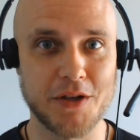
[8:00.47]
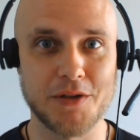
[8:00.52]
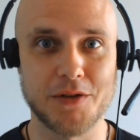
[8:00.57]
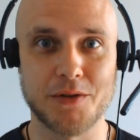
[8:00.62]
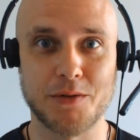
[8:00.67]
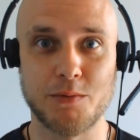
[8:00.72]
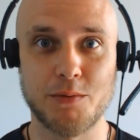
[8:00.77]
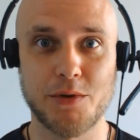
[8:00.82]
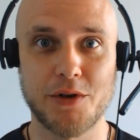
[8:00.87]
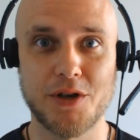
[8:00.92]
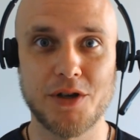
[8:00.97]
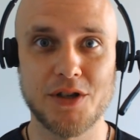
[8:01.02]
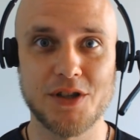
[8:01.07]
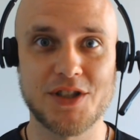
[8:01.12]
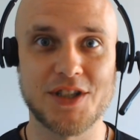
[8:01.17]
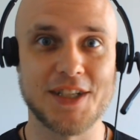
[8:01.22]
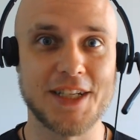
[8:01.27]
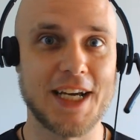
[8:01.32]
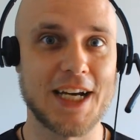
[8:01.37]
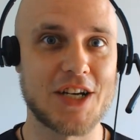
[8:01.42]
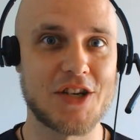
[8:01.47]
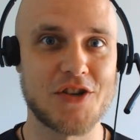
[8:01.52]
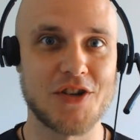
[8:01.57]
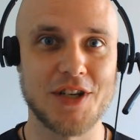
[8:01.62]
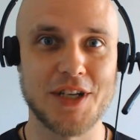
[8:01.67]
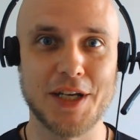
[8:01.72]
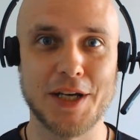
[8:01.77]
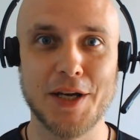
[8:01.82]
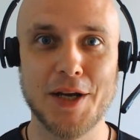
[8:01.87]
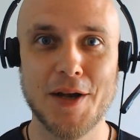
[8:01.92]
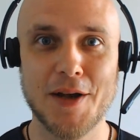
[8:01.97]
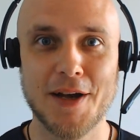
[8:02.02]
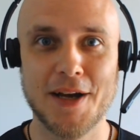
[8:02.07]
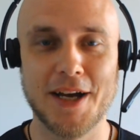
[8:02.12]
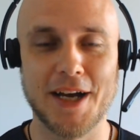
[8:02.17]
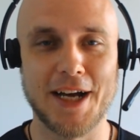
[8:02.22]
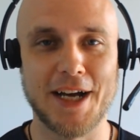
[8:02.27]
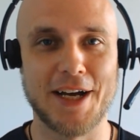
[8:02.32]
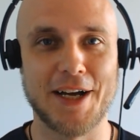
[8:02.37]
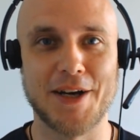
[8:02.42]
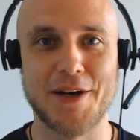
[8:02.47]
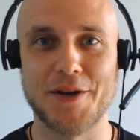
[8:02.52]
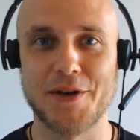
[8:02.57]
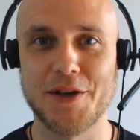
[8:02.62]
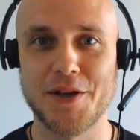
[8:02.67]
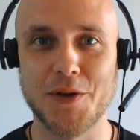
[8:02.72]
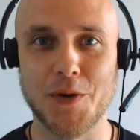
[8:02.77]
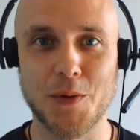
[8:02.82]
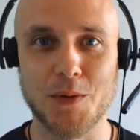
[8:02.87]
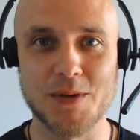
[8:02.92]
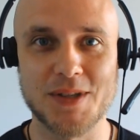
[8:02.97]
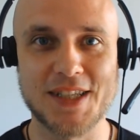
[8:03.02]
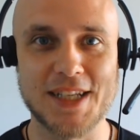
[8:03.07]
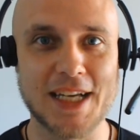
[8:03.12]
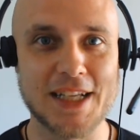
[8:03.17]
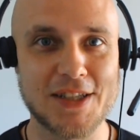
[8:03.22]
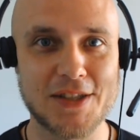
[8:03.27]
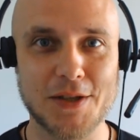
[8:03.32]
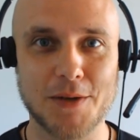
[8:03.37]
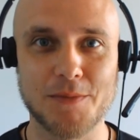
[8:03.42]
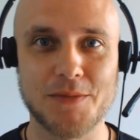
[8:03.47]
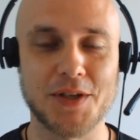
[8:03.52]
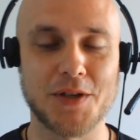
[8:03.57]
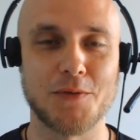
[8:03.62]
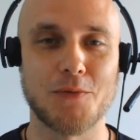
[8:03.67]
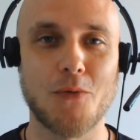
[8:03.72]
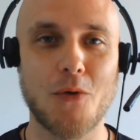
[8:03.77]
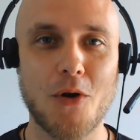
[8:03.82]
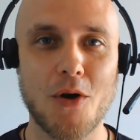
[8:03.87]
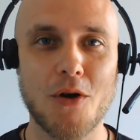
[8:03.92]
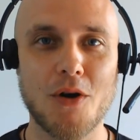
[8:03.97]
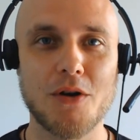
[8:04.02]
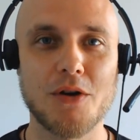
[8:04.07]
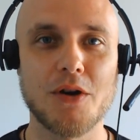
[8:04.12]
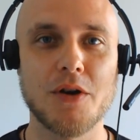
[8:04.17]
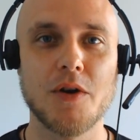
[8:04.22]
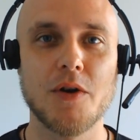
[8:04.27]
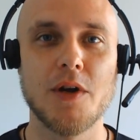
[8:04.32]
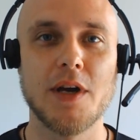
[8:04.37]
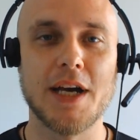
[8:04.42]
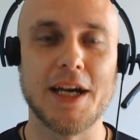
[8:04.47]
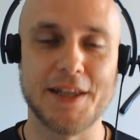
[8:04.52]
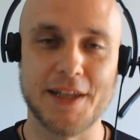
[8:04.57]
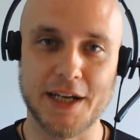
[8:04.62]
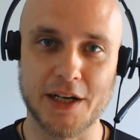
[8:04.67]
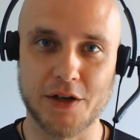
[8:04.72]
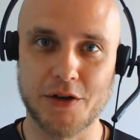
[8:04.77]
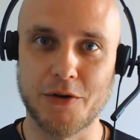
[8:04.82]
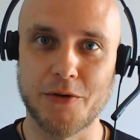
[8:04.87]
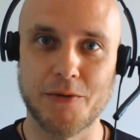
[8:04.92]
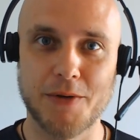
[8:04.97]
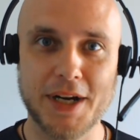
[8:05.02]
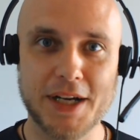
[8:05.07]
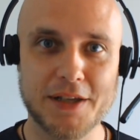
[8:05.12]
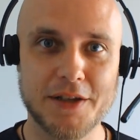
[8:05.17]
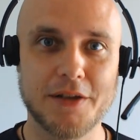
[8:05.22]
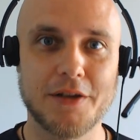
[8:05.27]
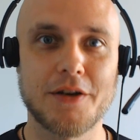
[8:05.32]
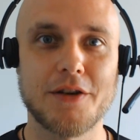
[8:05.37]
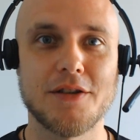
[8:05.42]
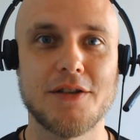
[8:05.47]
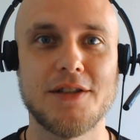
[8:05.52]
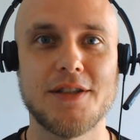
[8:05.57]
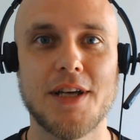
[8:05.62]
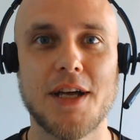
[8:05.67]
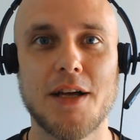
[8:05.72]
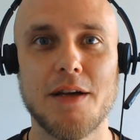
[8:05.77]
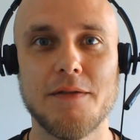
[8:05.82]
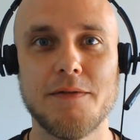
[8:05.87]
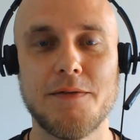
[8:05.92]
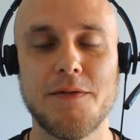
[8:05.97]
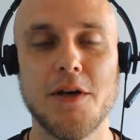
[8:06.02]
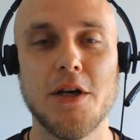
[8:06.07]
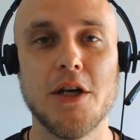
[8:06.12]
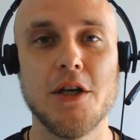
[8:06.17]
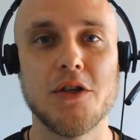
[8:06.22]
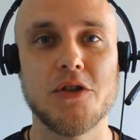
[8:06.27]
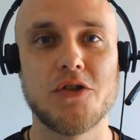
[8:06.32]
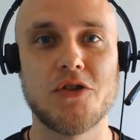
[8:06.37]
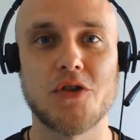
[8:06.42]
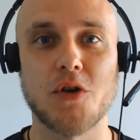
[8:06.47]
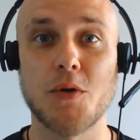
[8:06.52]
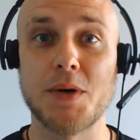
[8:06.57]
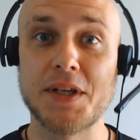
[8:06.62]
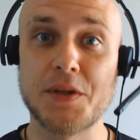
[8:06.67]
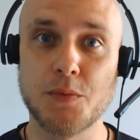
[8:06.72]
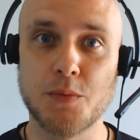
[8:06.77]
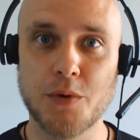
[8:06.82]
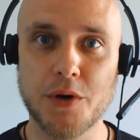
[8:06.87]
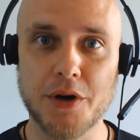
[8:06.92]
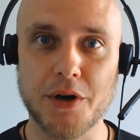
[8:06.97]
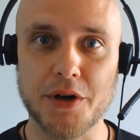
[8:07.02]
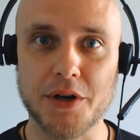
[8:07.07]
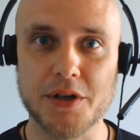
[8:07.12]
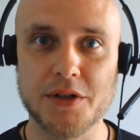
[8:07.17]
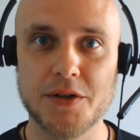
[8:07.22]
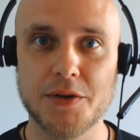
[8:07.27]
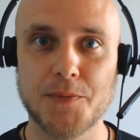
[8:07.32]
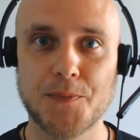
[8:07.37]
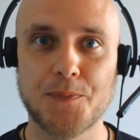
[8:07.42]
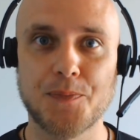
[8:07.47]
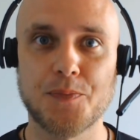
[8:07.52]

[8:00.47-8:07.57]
on her words and actually you know, said something wrong and then corrected herself. So it worked.